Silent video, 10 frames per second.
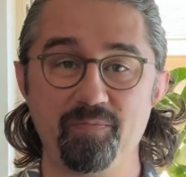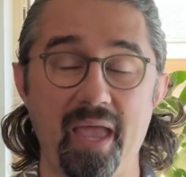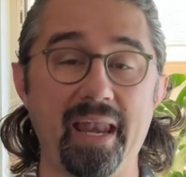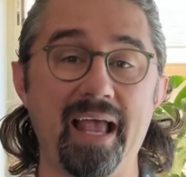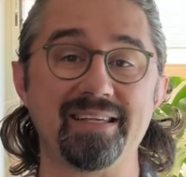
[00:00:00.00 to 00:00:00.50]

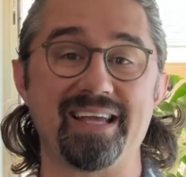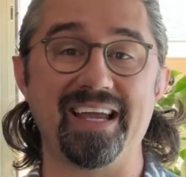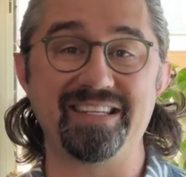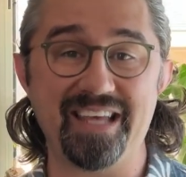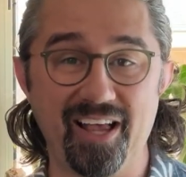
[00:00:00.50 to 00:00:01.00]
And as
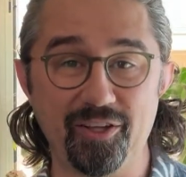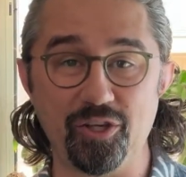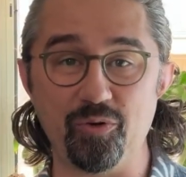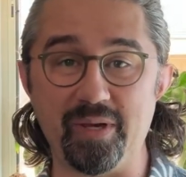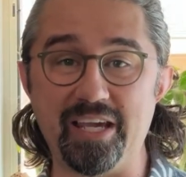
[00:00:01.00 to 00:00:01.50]
I tell
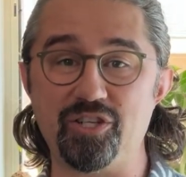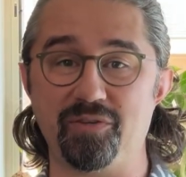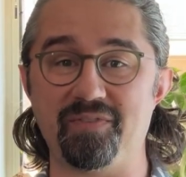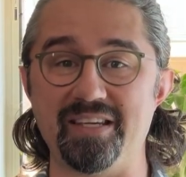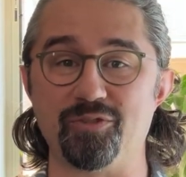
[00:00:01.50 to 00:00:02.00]
you each
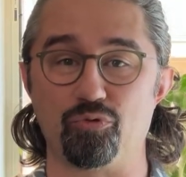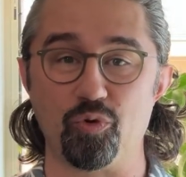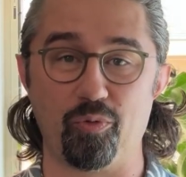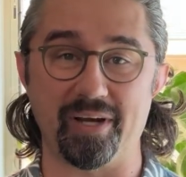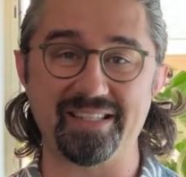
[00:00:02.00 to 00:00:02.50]
of these
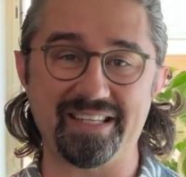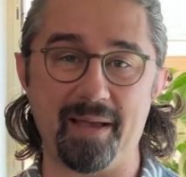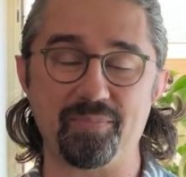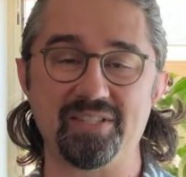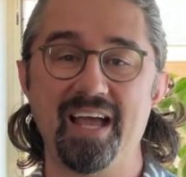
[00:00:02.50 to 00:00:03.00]
rubric
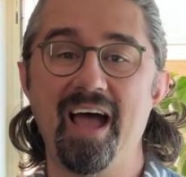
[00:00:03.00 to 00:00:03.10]
steps,